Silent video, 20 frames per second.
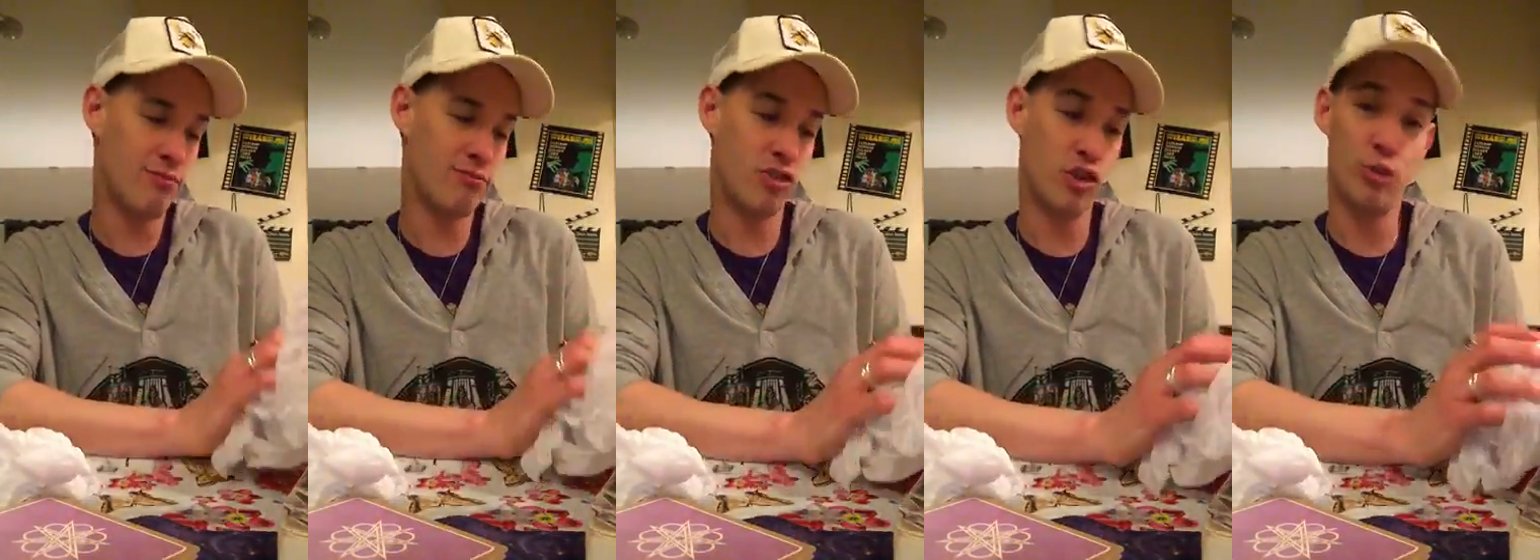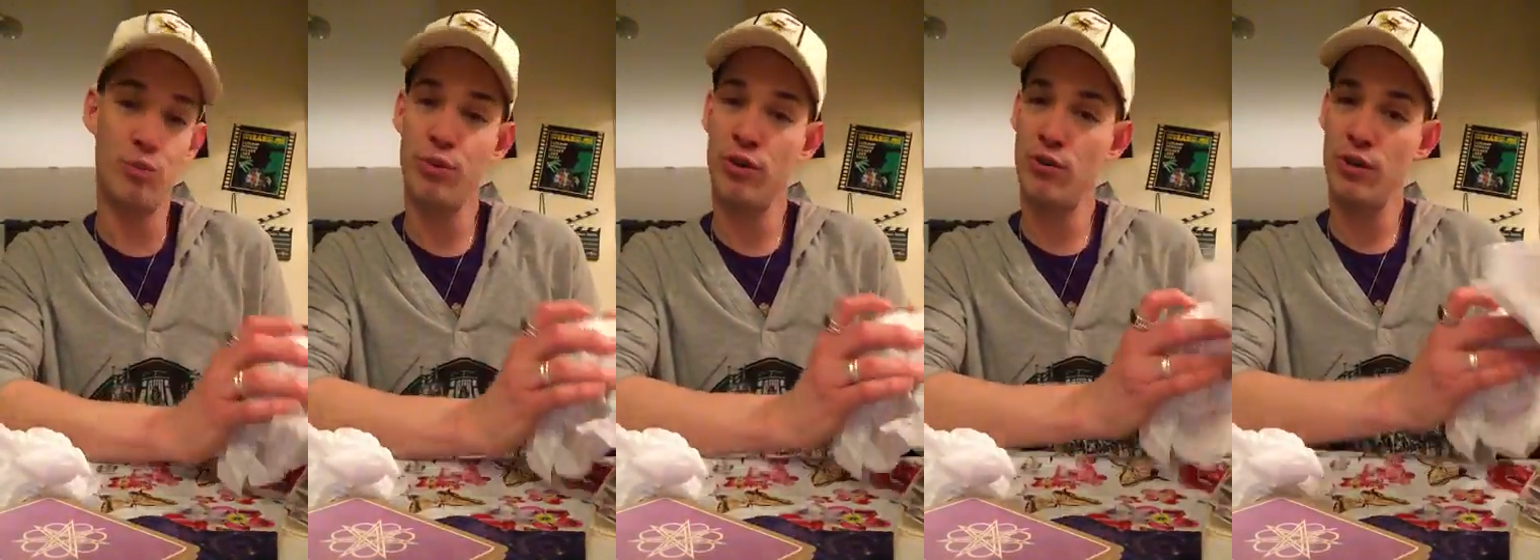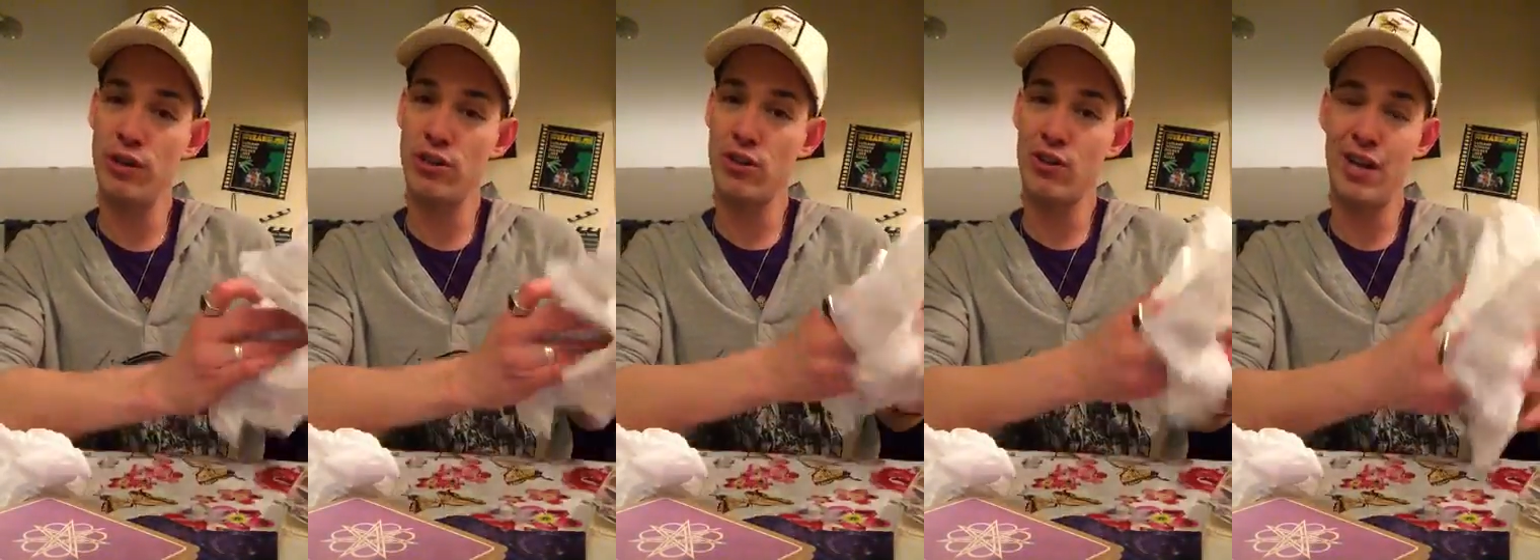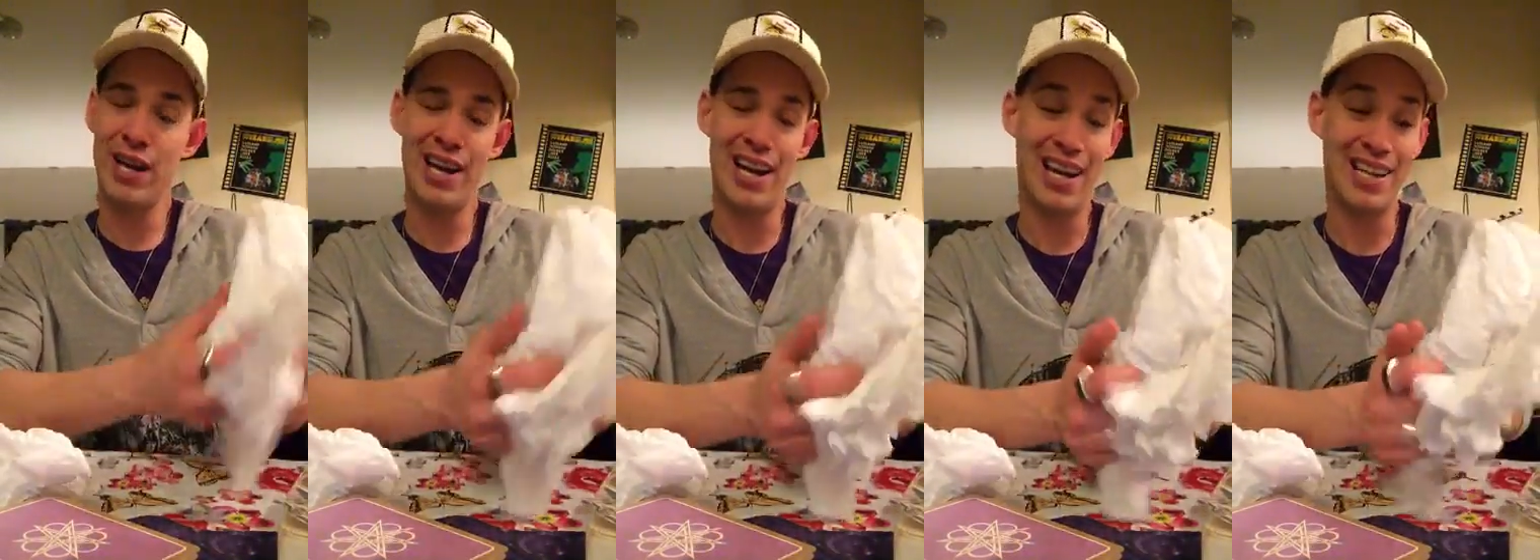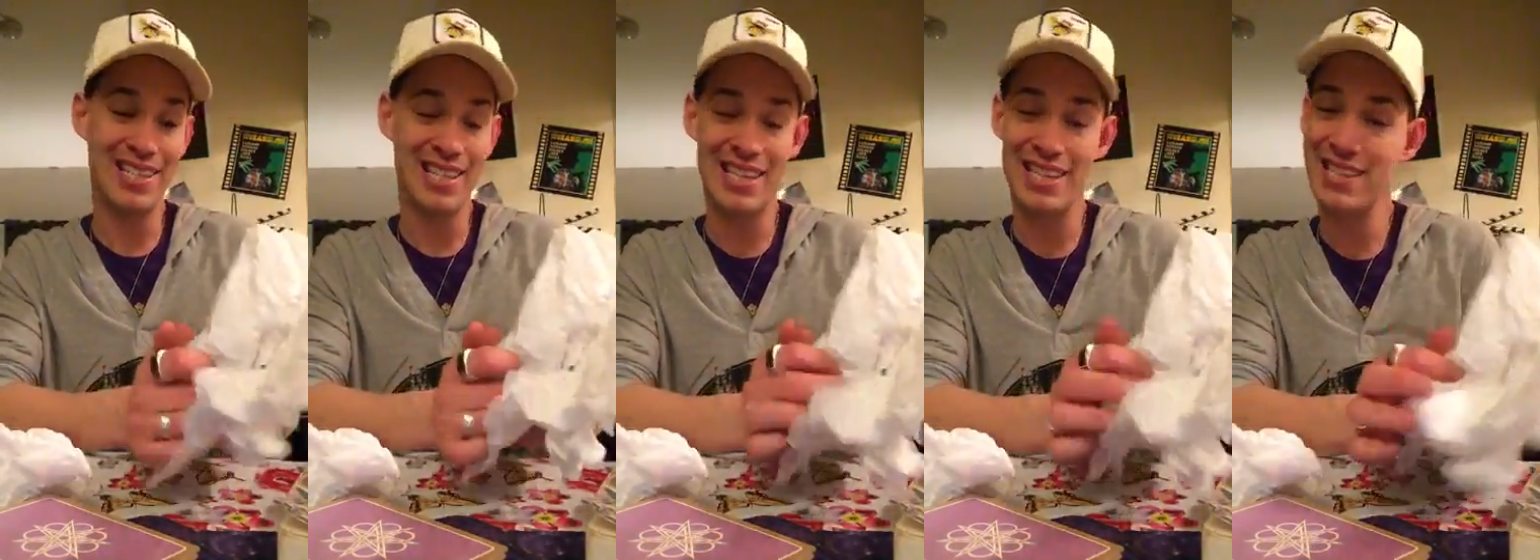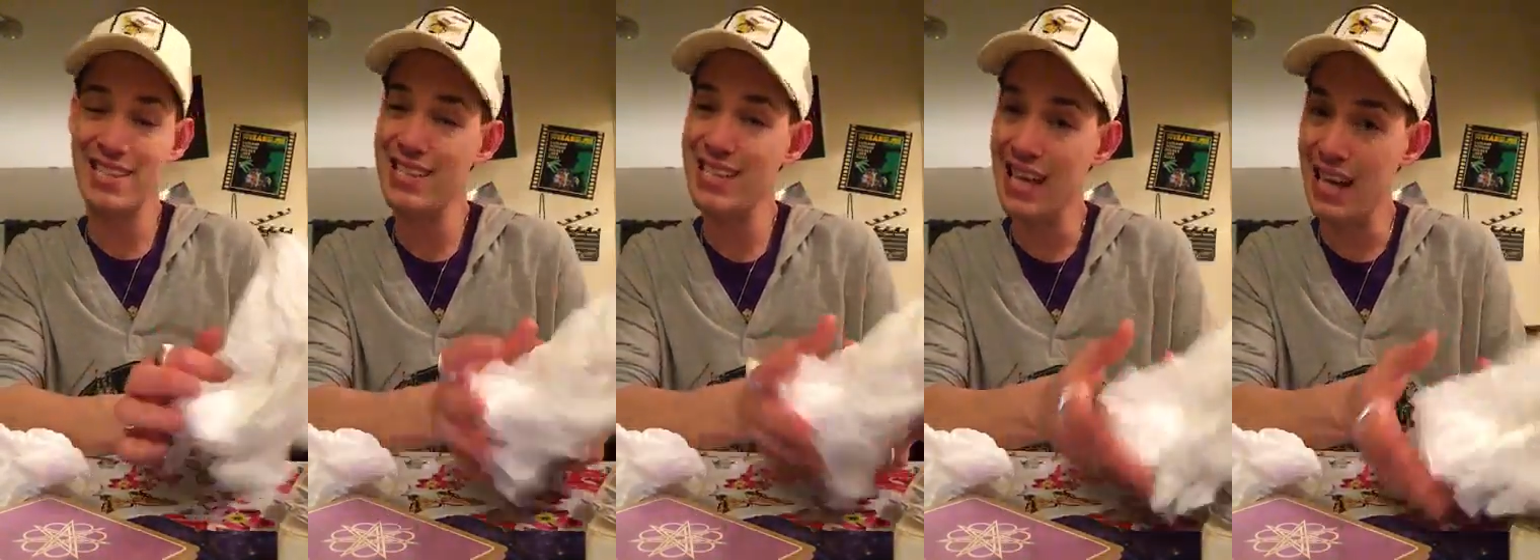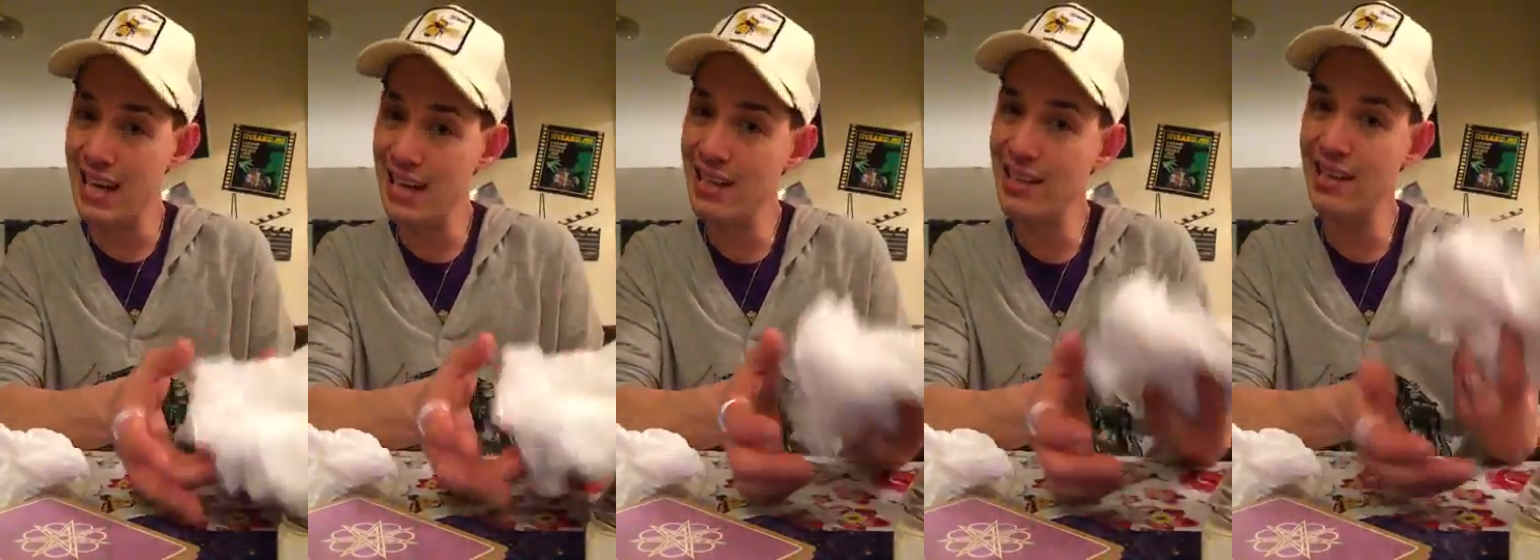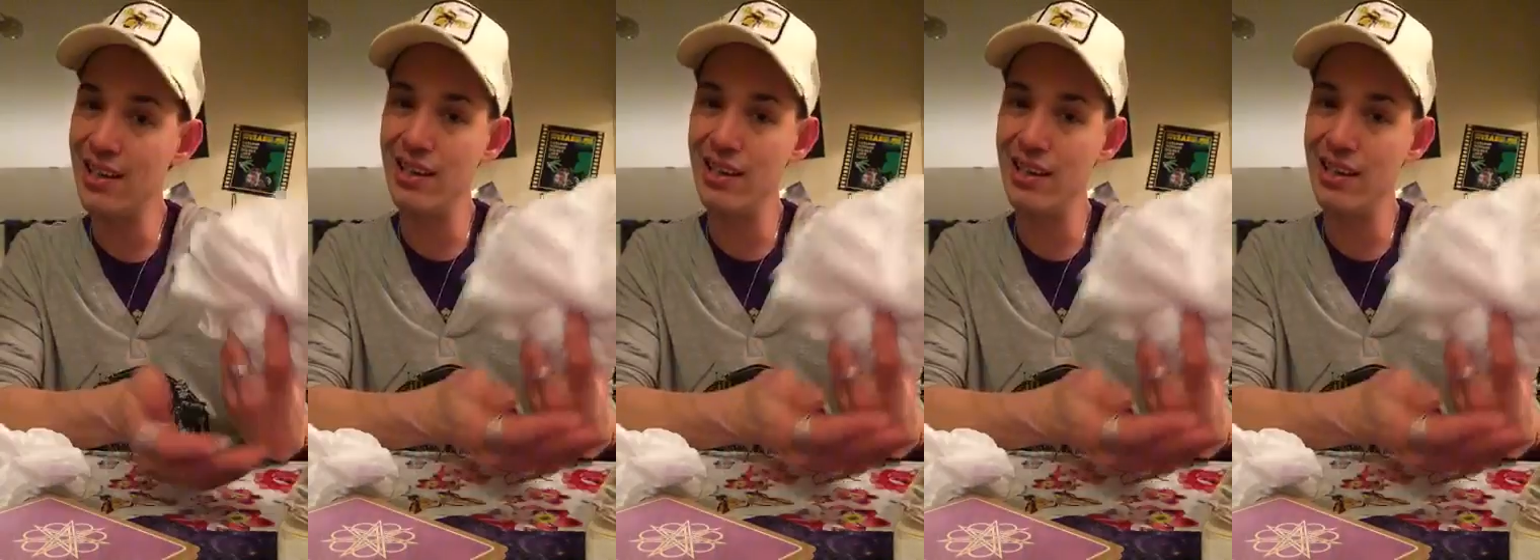Jupiter retrograde, as I said.